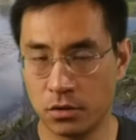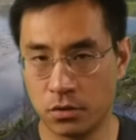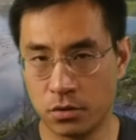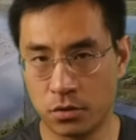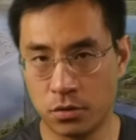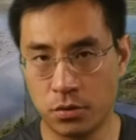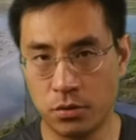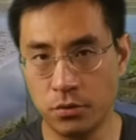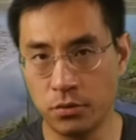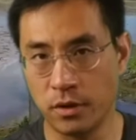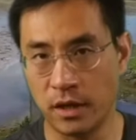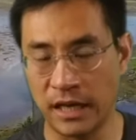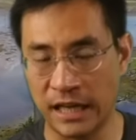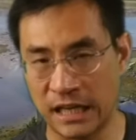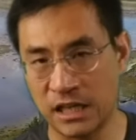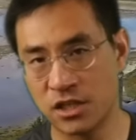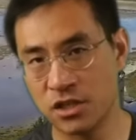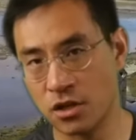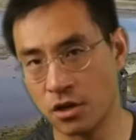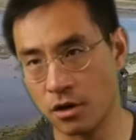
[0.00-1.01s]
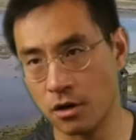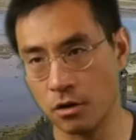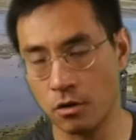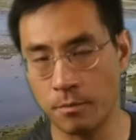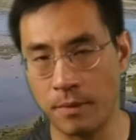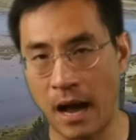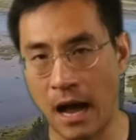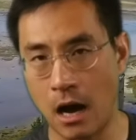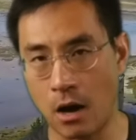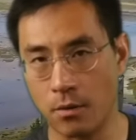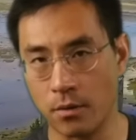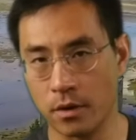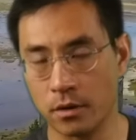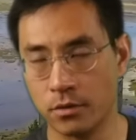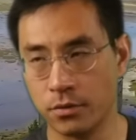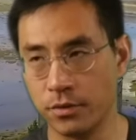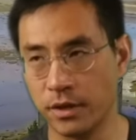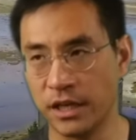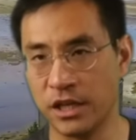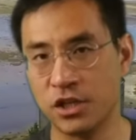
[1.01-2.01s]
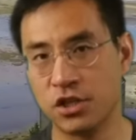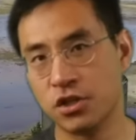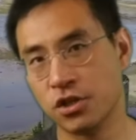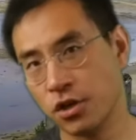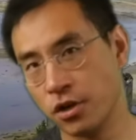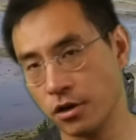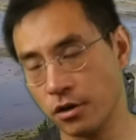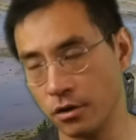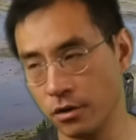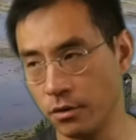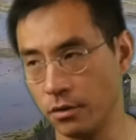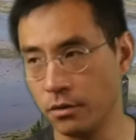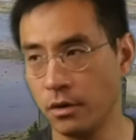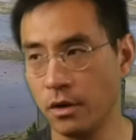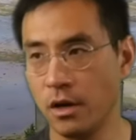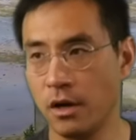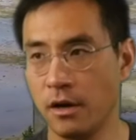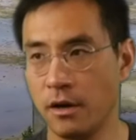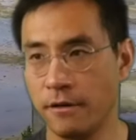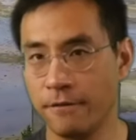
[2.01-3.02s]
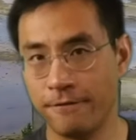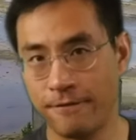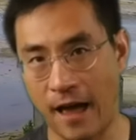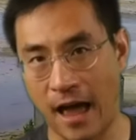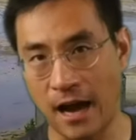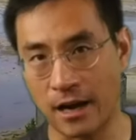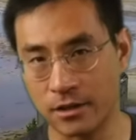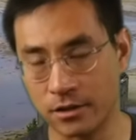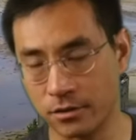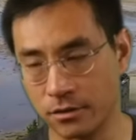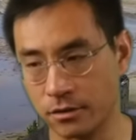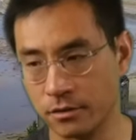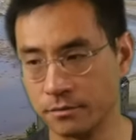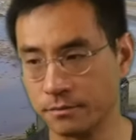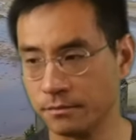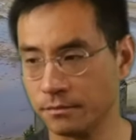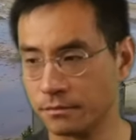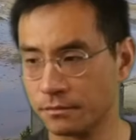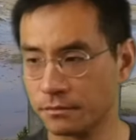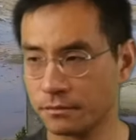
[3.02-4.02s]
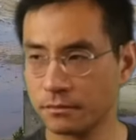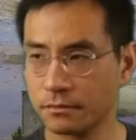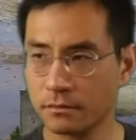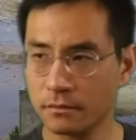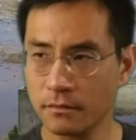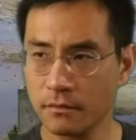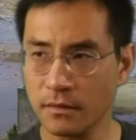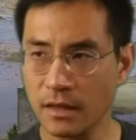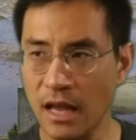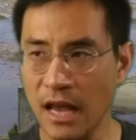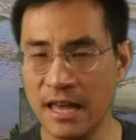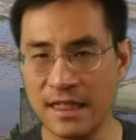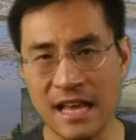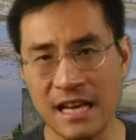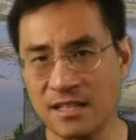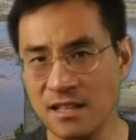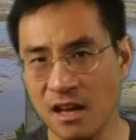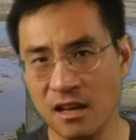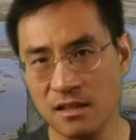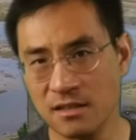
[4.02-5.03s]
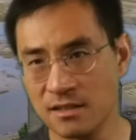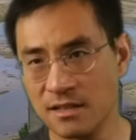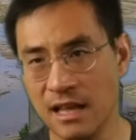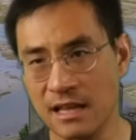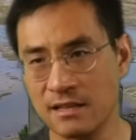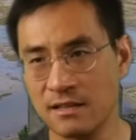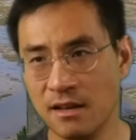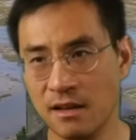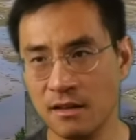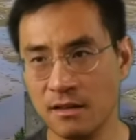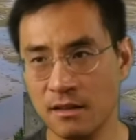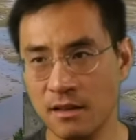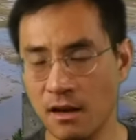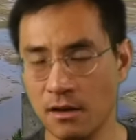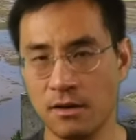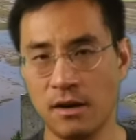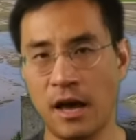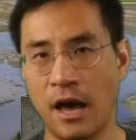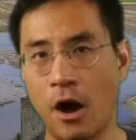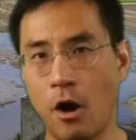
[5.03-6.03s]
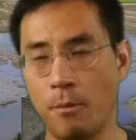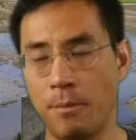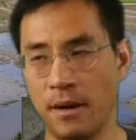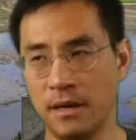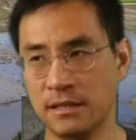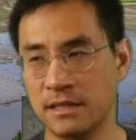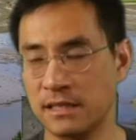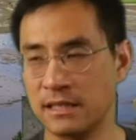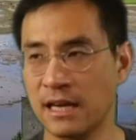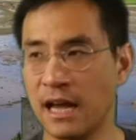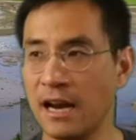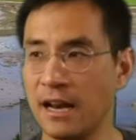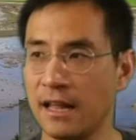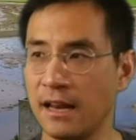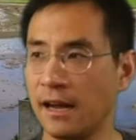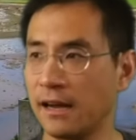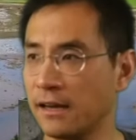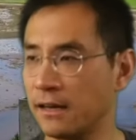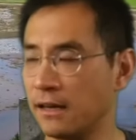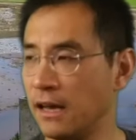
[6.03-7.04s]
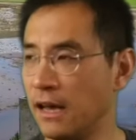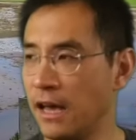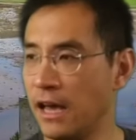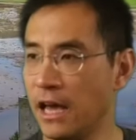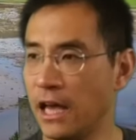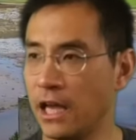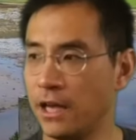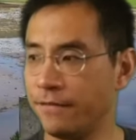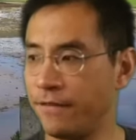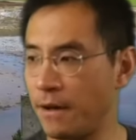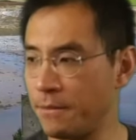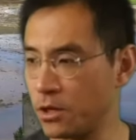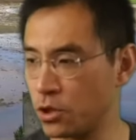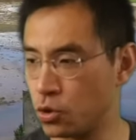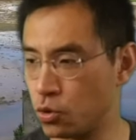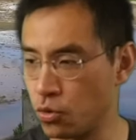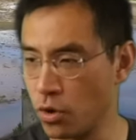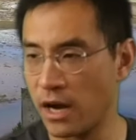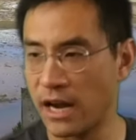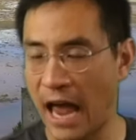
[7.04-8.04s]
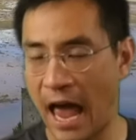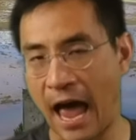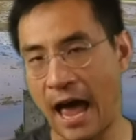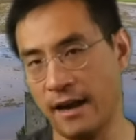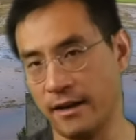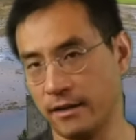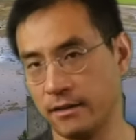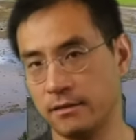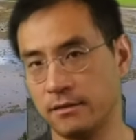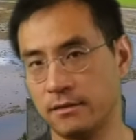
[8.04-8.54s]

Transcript: to external power, to external factor. And that's not going to help us. It's kind of like if I'm a drug addict,